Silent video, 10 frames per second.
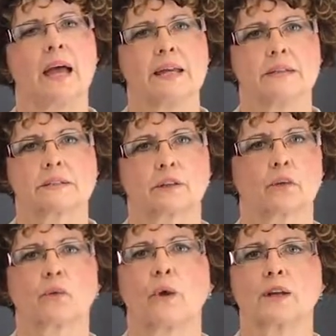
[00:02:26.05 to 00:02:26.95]
8,
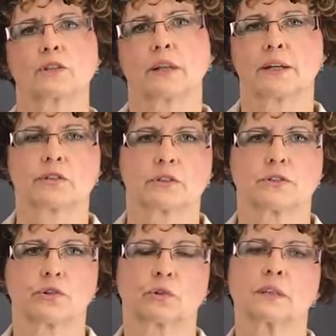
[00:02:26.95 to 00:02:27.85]

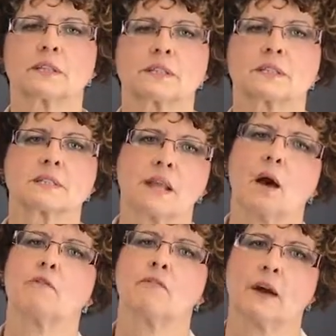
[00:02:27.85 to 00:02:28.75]
congratulations, your list is
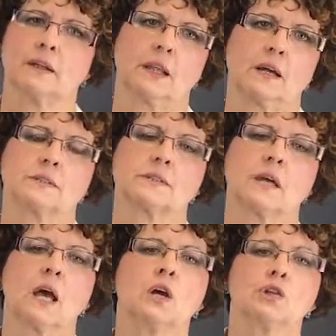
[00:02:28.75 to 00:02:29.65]
now finalized.
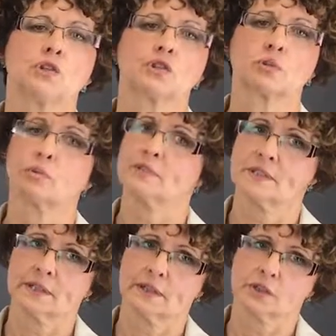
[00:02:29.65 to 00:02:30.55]
You should
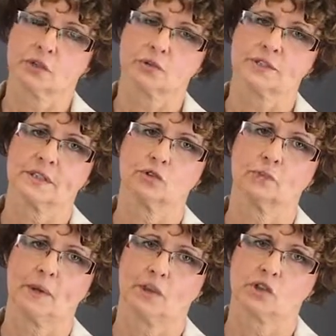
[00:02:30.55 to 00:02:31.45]
present it to your
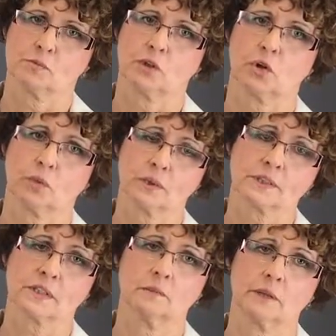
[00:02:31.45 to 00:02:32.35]
senior management or
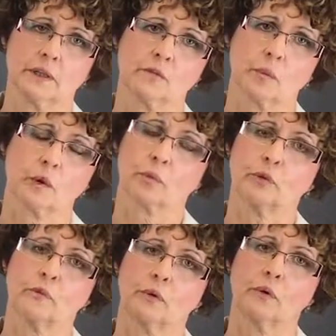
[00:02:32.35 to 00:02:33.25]
risk committee for
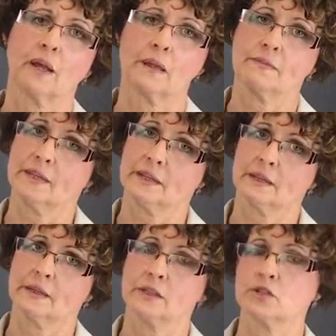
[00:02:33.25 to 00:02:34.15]
approval, and
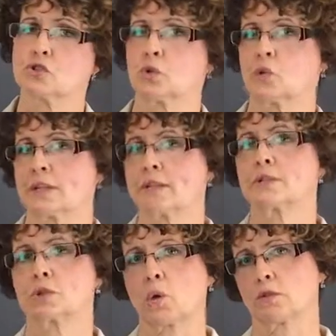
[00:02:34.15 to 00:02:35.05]
then ensure
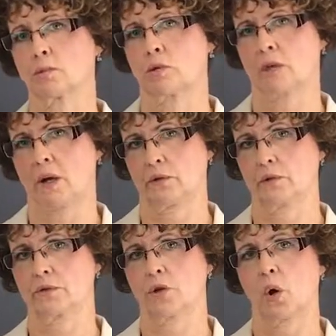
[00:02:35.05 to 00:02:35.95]
these service
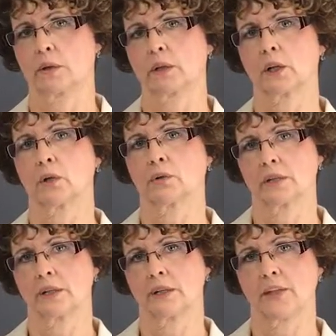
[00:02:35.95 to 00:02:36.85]
providers are
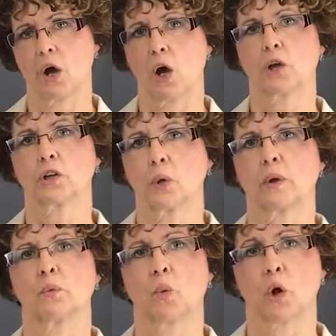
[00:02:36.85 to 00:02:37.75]
included in the
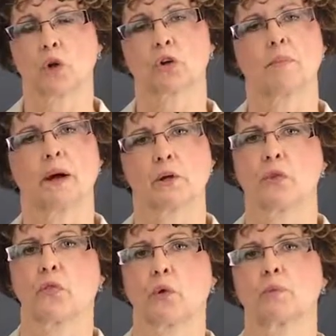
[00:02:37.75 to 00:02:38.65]
ongoing work by
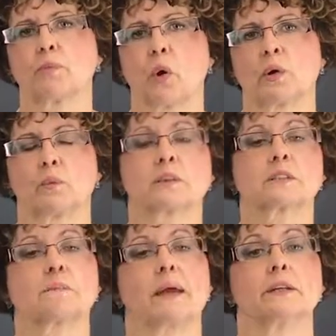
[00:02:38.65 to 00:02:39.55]
your third-party
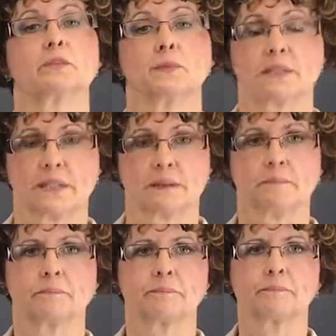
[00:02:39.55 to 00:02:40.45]
risk management team.